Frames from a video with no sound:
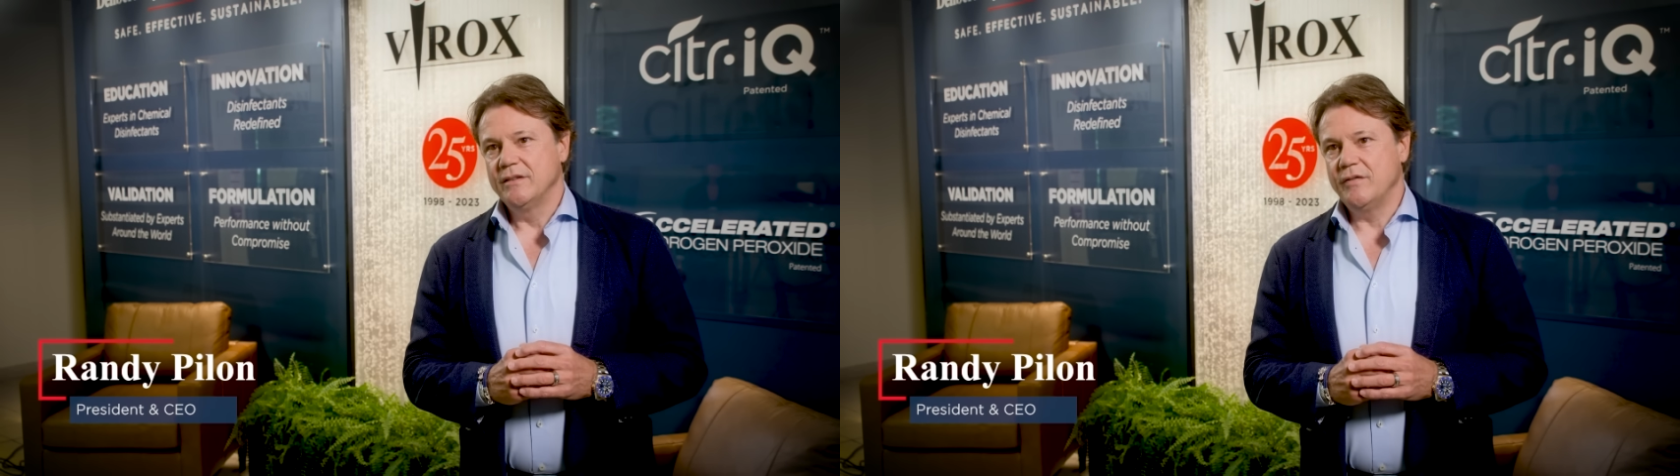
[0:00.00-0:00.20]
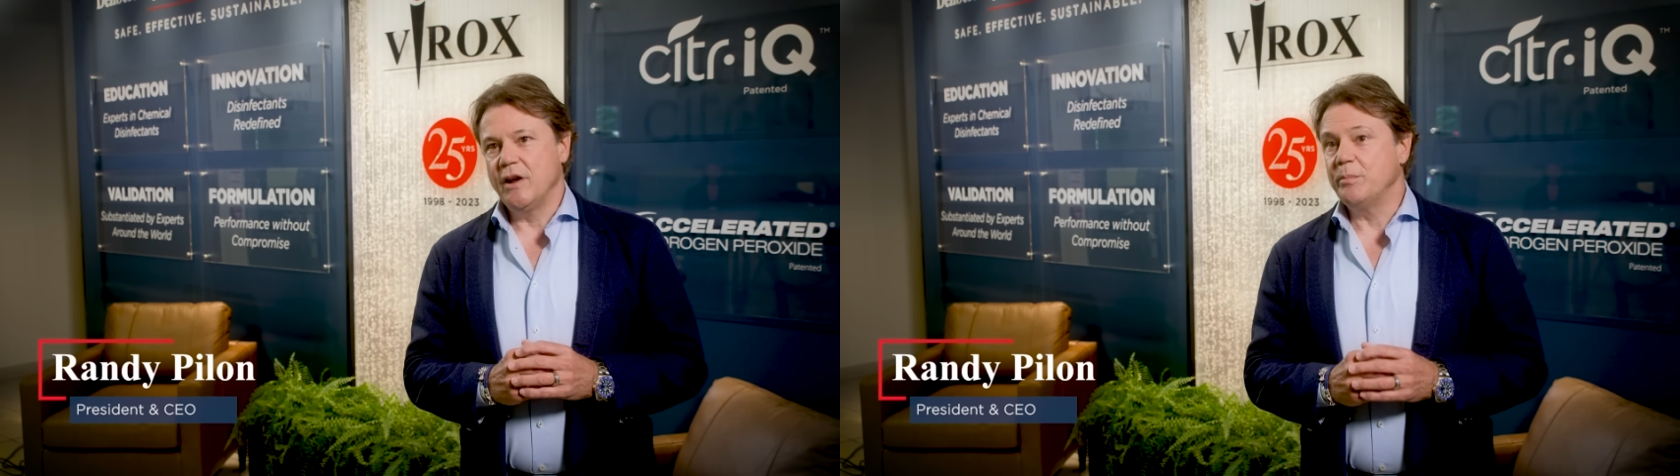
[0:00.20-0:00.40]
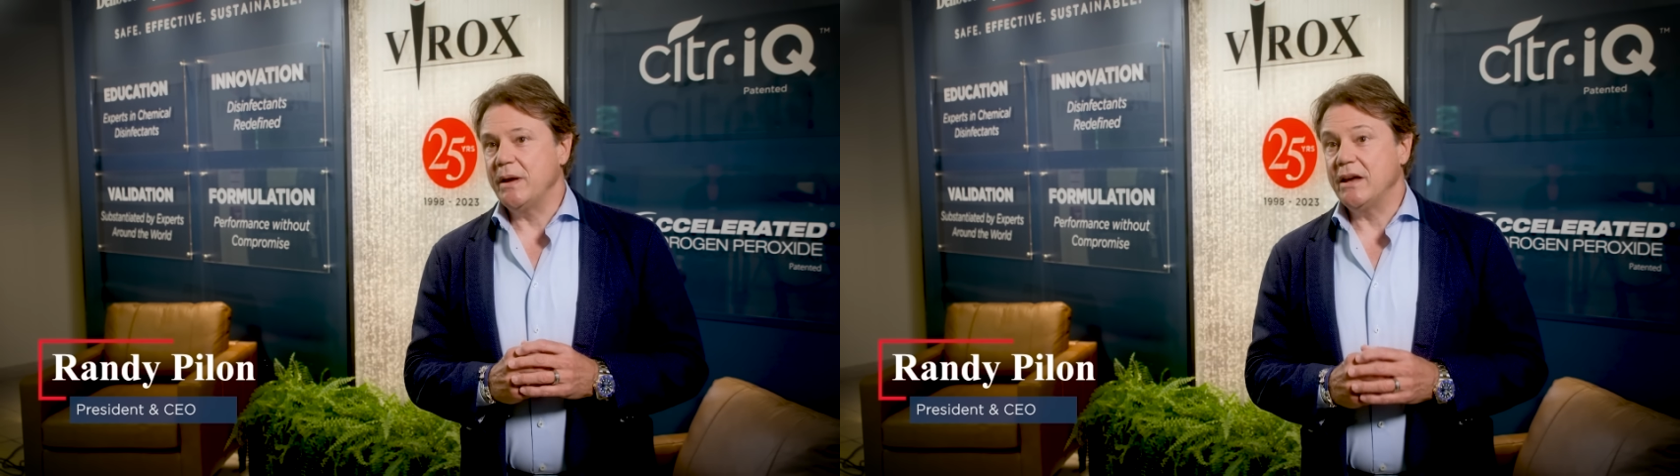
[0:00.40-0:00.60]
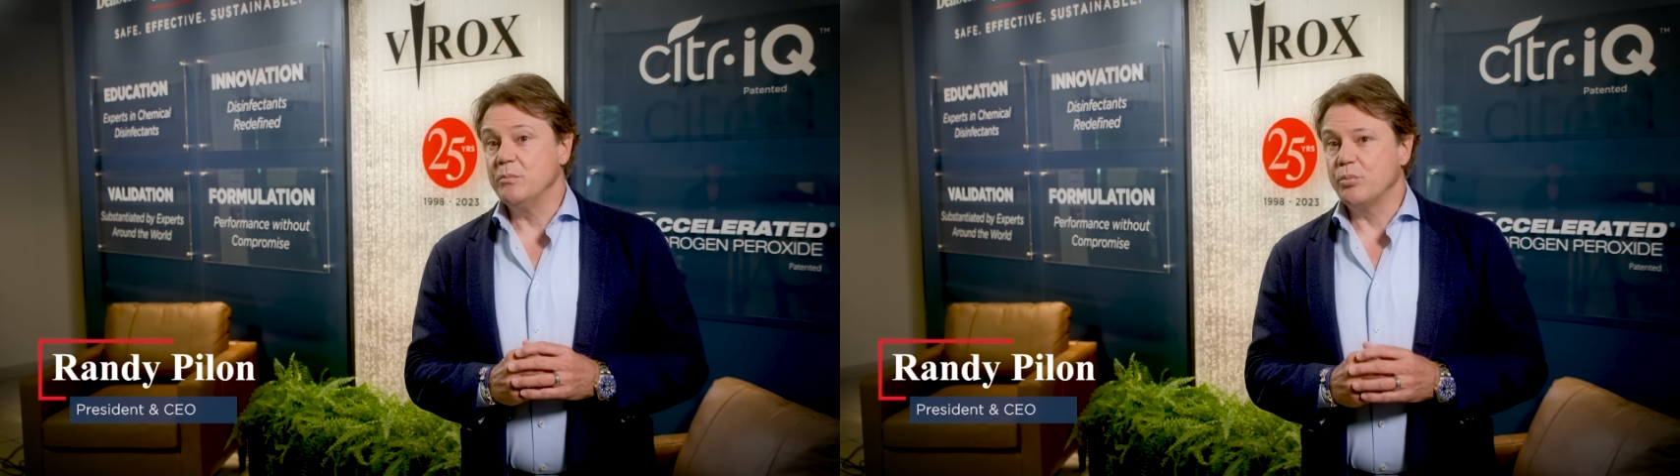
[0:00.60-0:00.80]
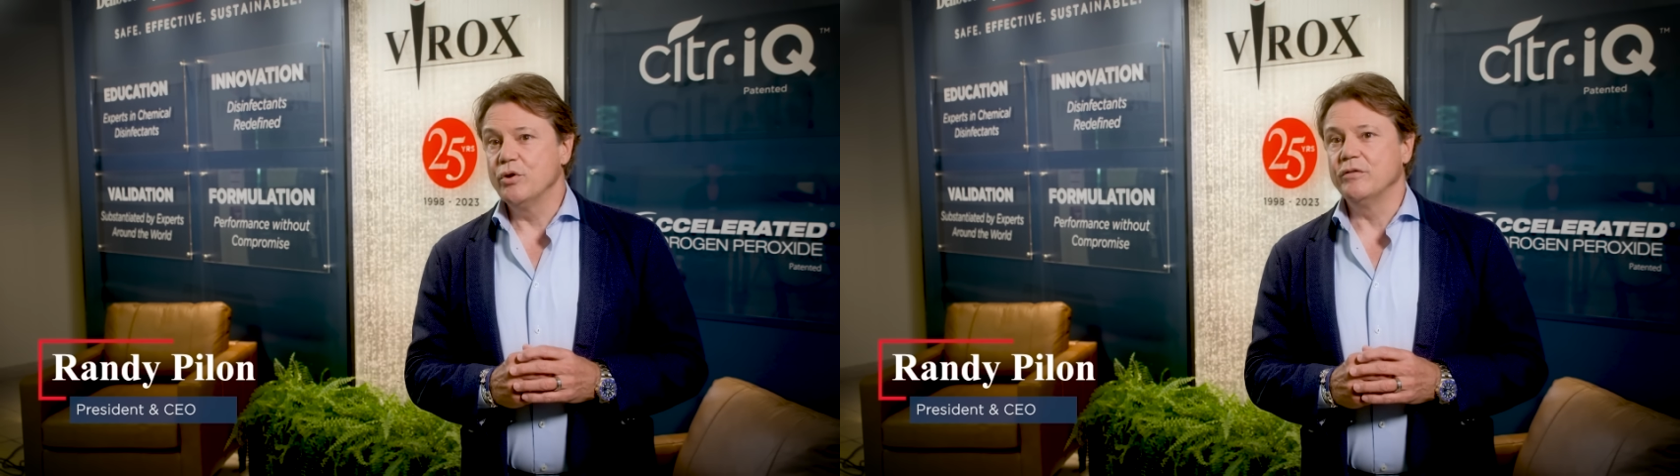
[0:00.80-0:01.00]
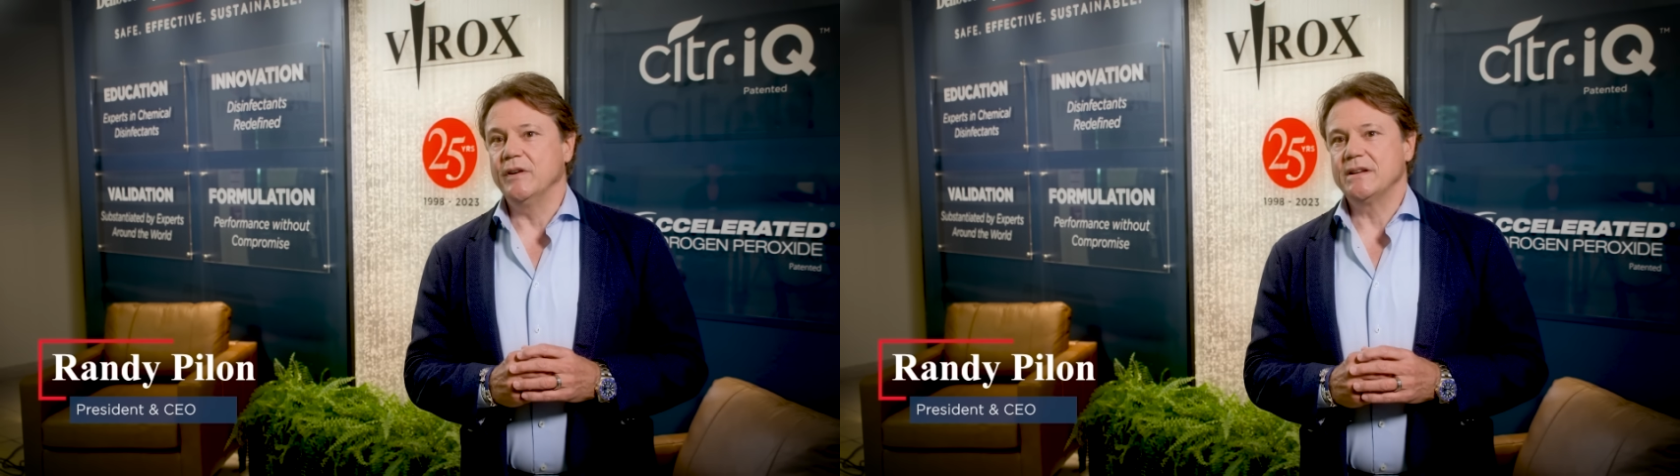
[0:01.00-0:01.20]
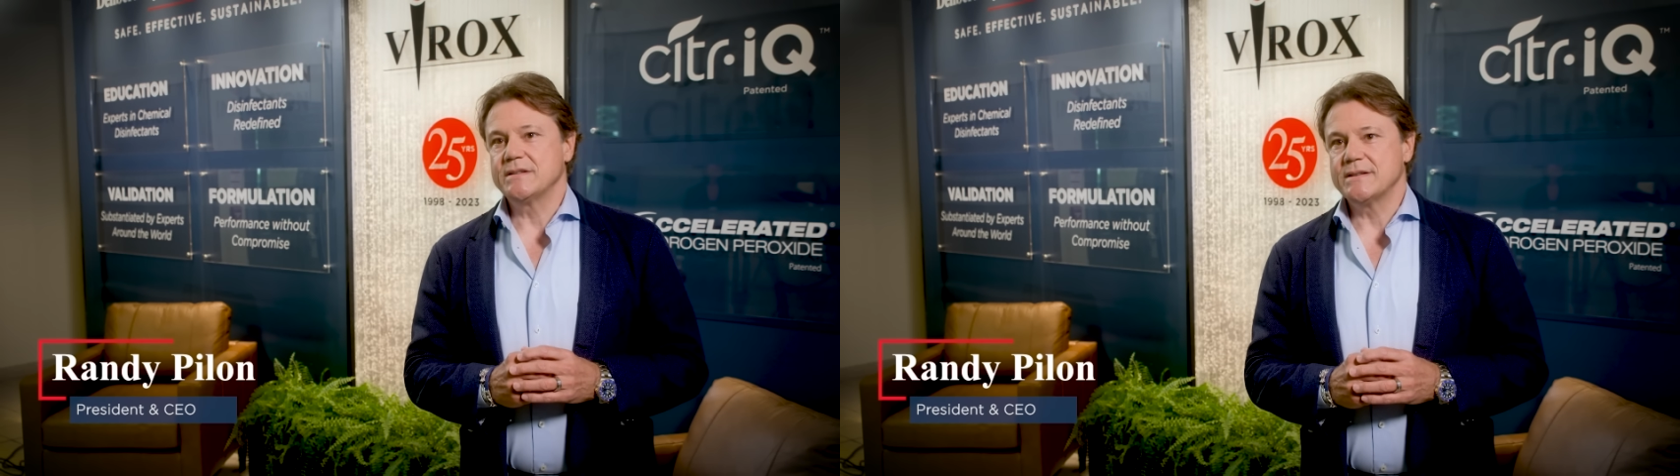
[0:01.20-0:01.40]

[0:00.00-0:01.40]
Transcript: developing and improving